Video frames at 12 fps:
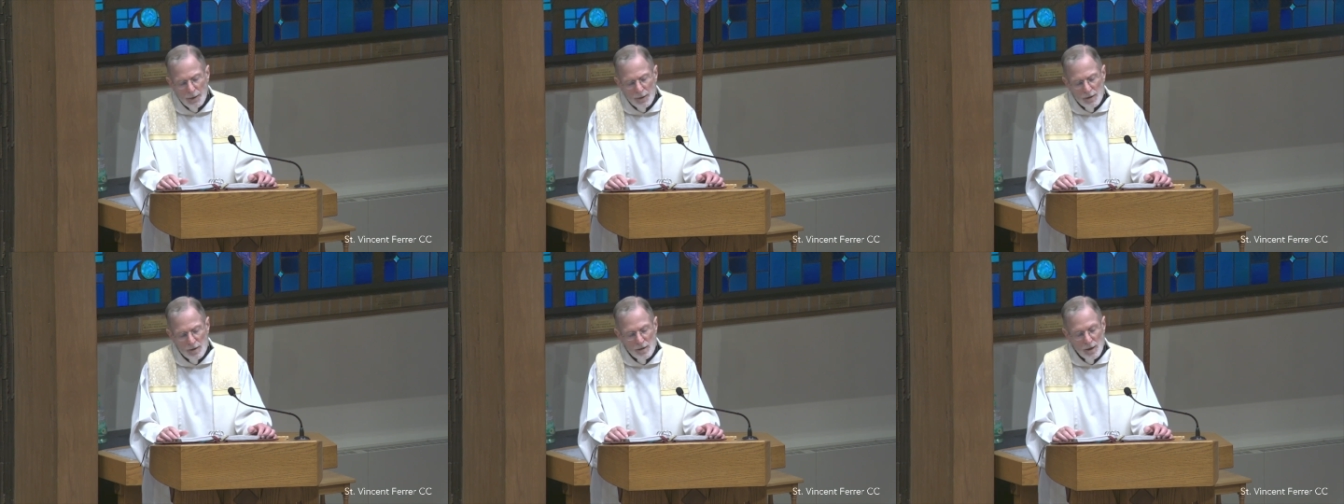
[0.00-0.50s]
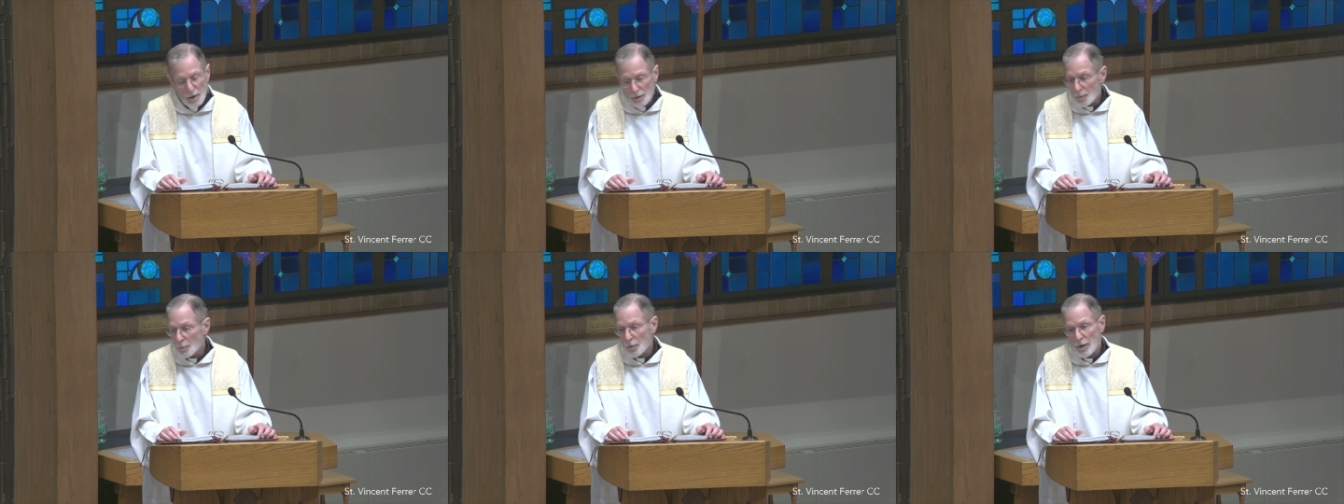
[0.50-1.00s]
is
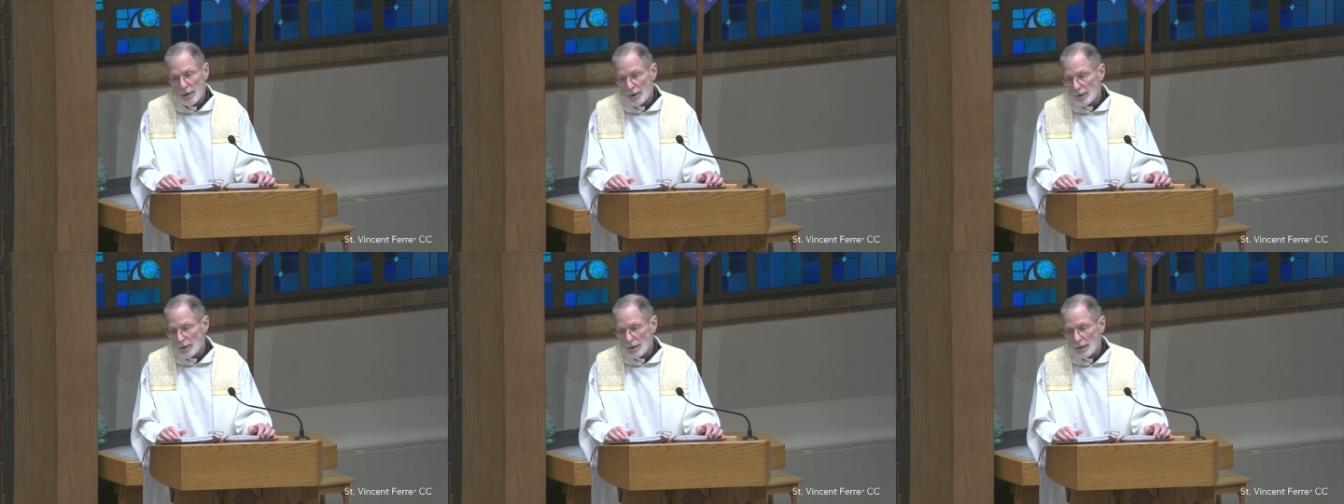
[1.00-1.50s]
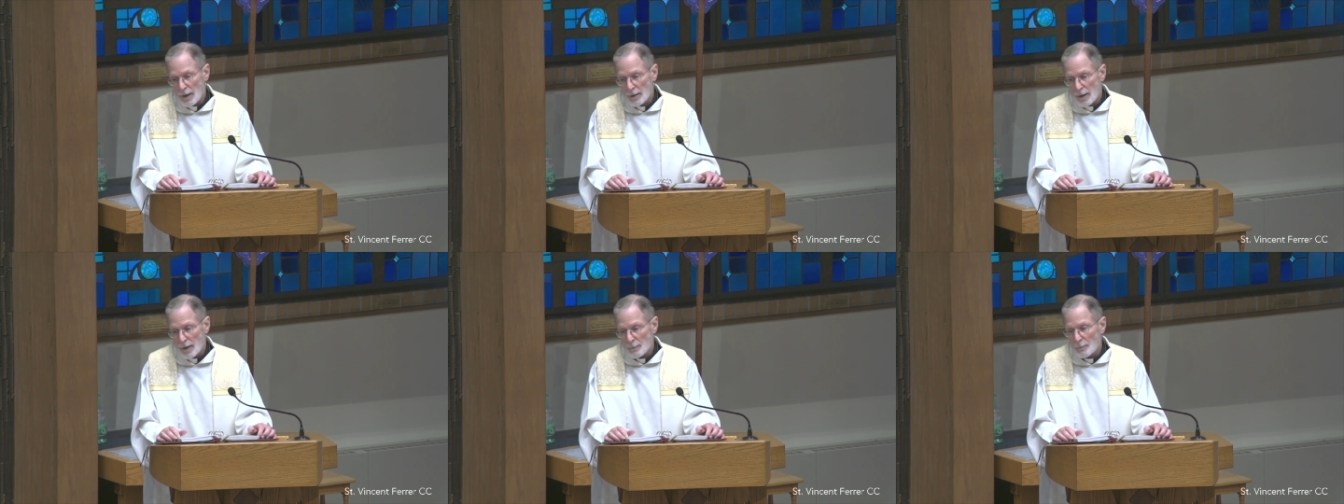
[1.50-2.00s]
celebrating and,
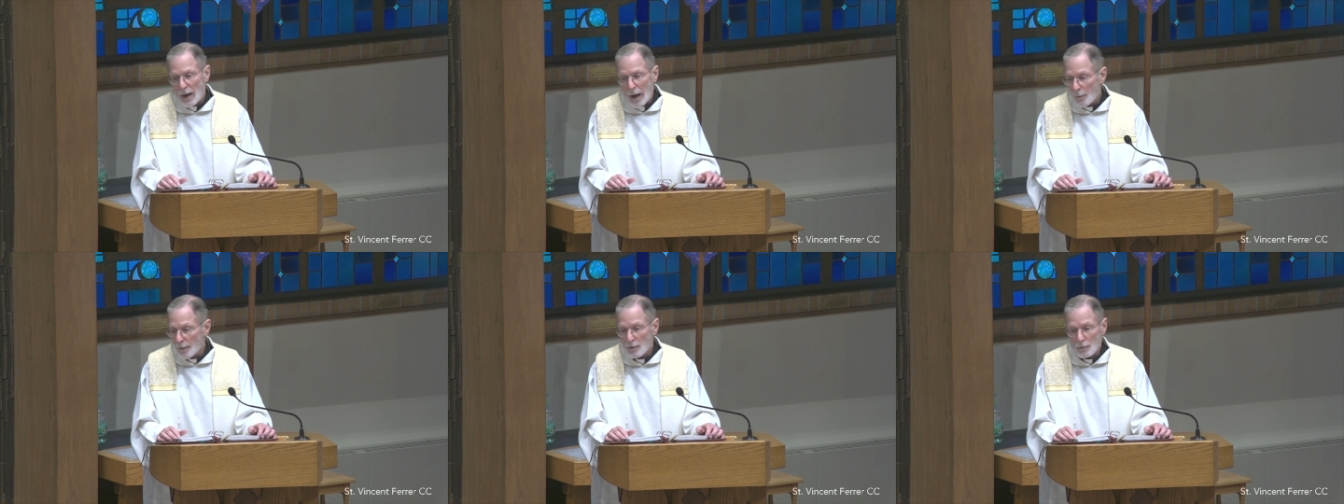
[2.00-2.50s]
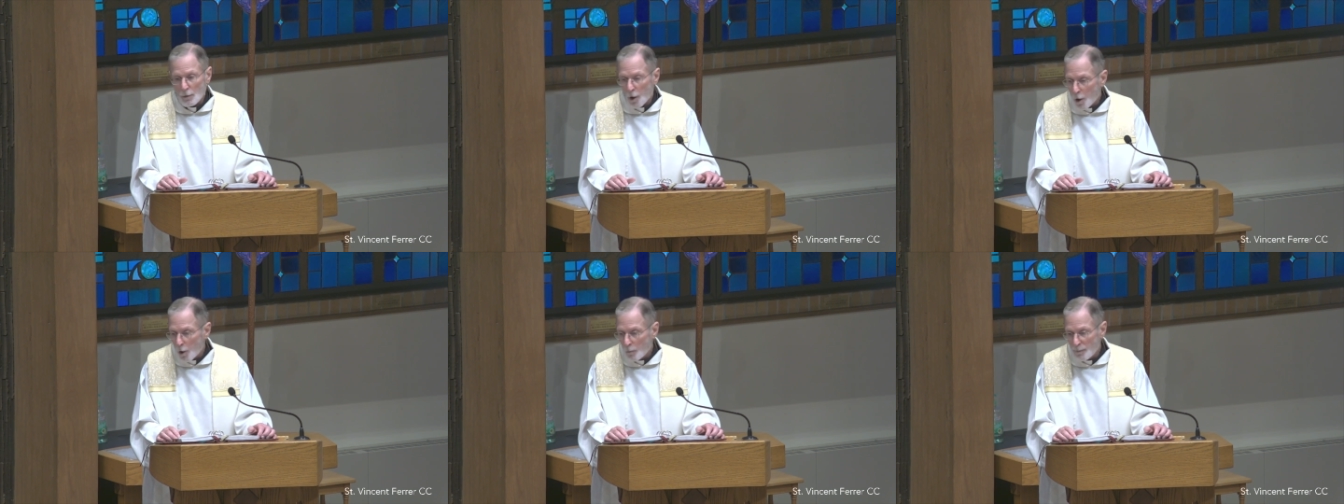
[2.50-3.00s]
and, and bowing
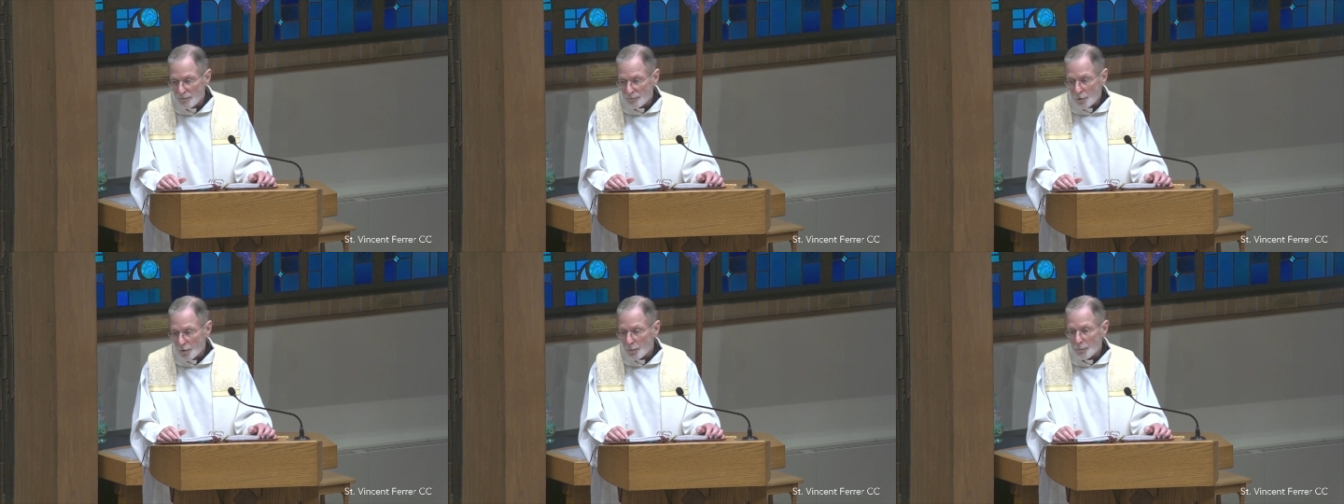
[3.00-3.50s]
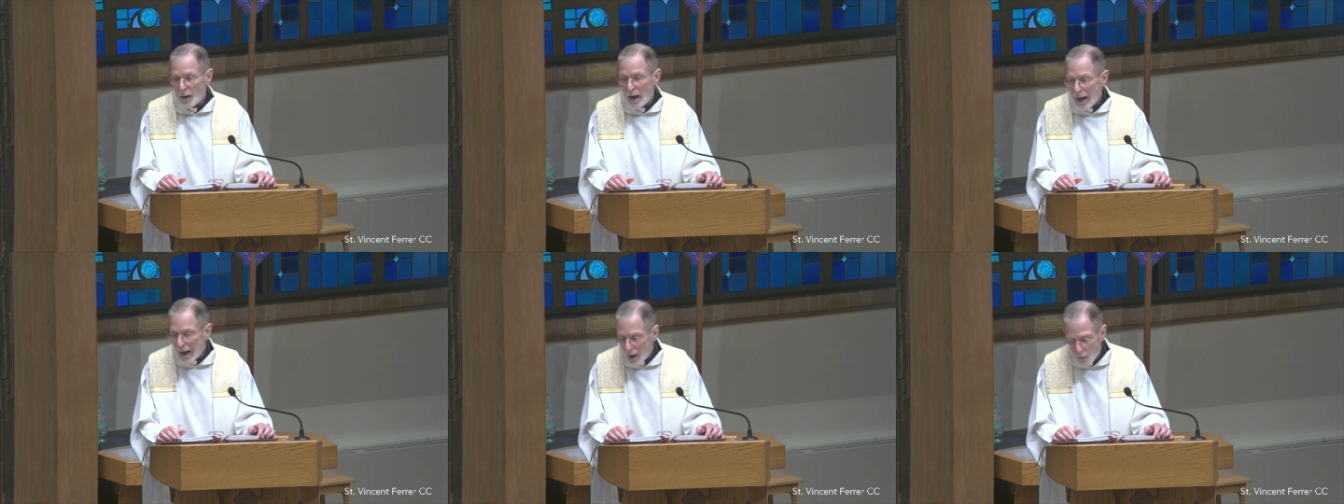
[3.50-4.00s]
low before the
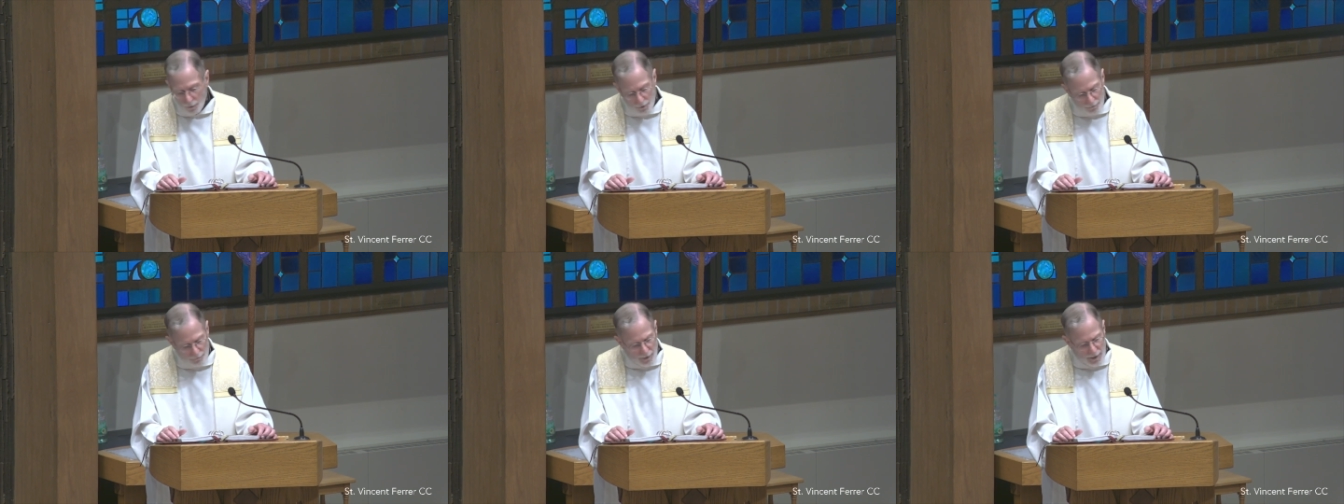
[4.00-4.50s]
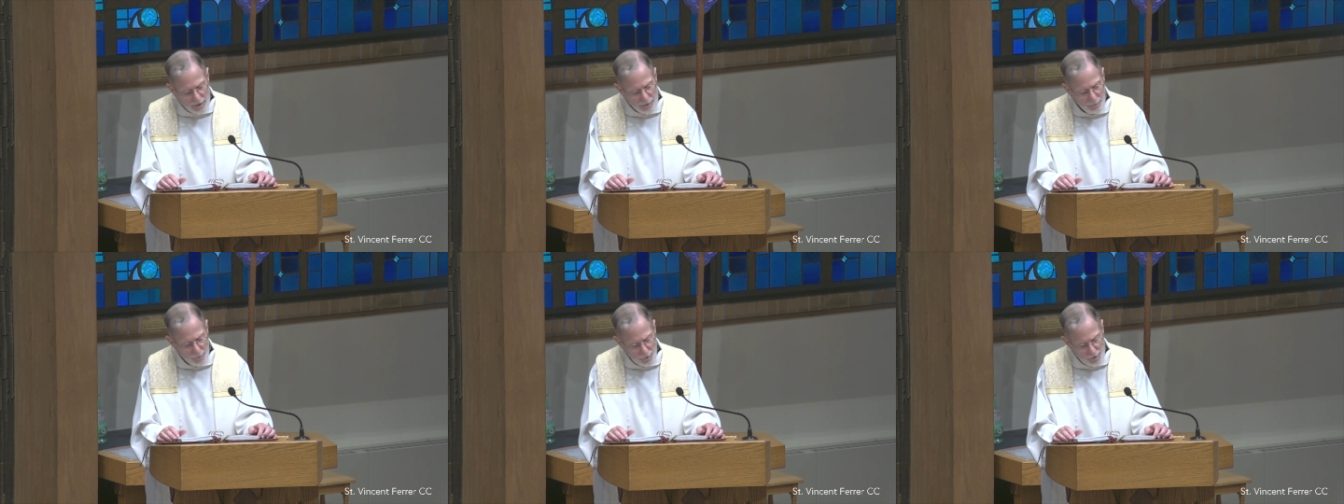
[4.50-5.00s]
power of
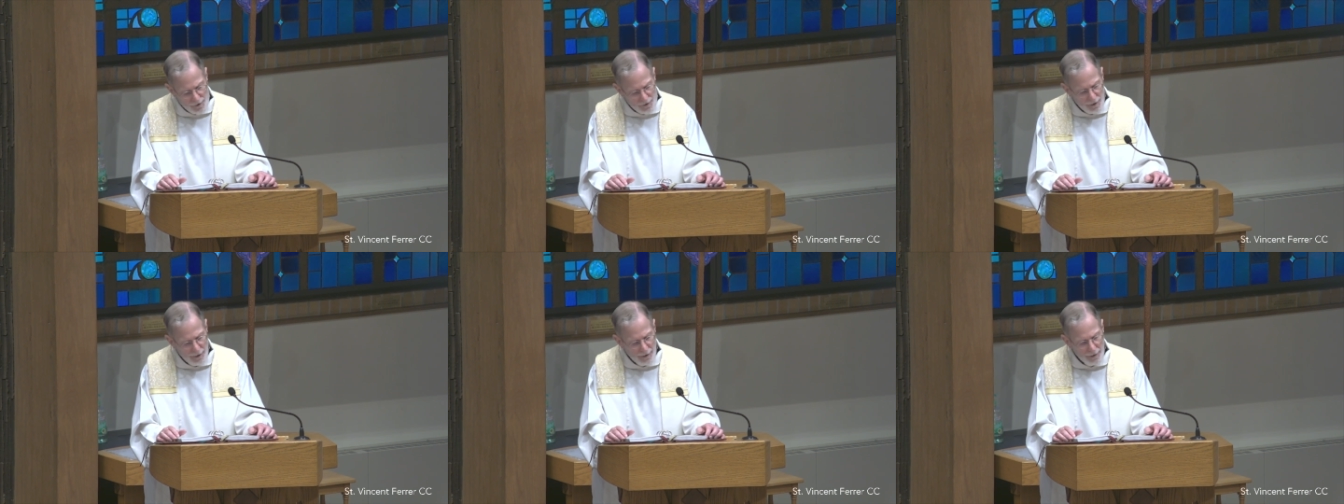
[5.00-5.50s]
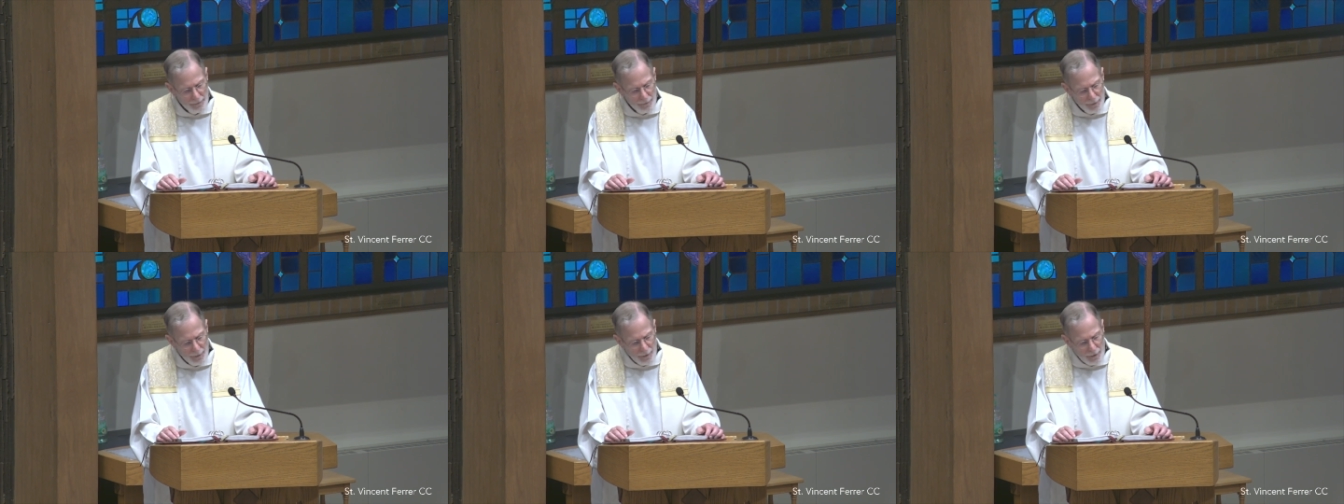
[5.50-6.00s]
God's
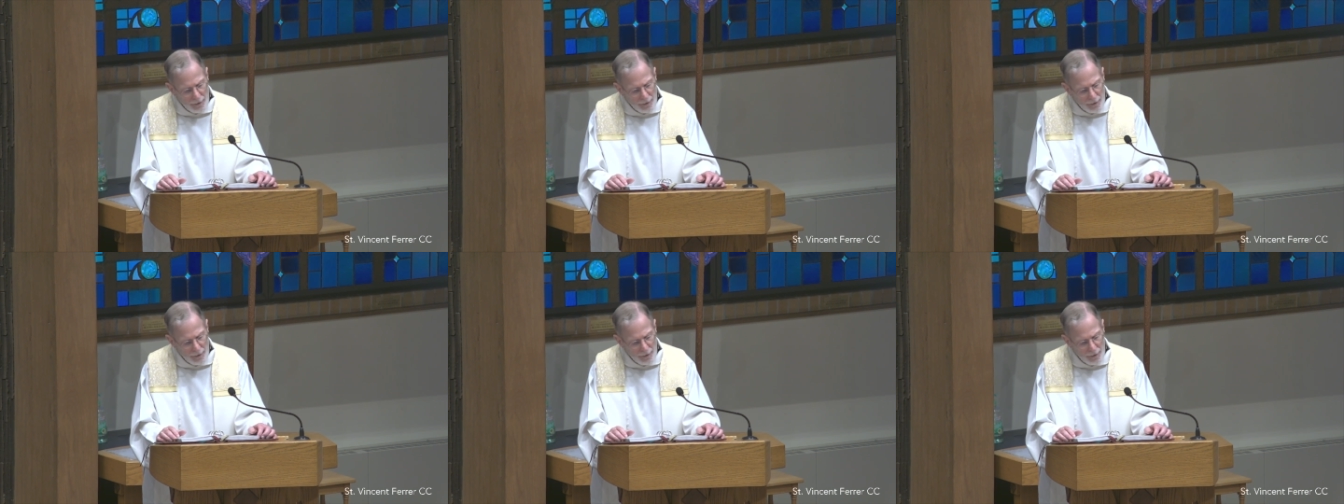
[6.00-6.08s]
mercy,